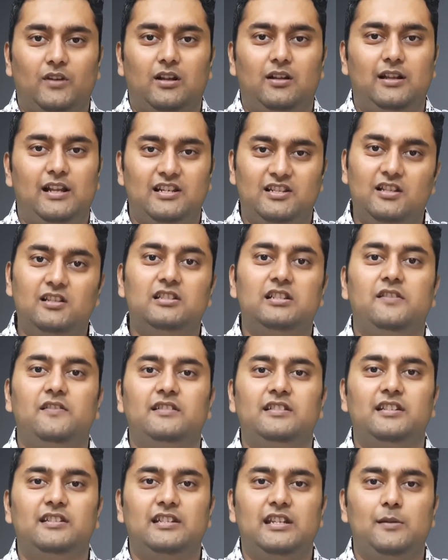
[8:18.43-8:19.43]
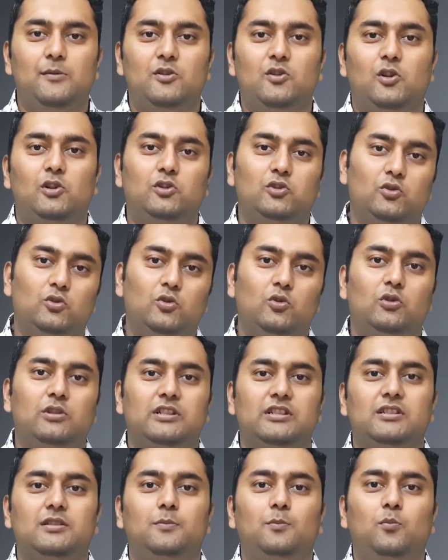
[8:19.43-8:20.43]
National Savings Scheme is also known
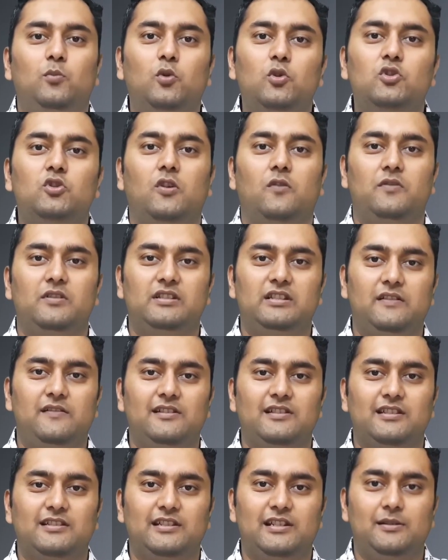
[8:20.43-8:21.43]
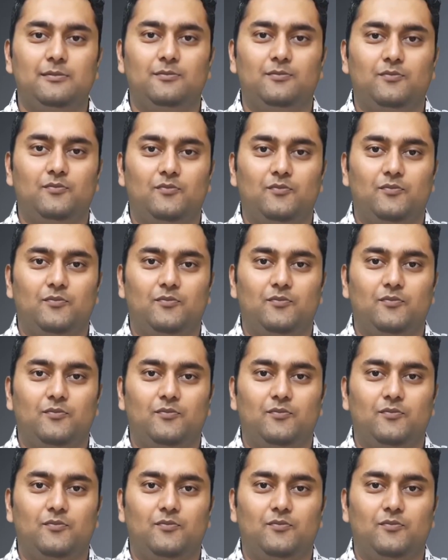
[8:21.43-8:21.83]
as Post Office Savings Scheme.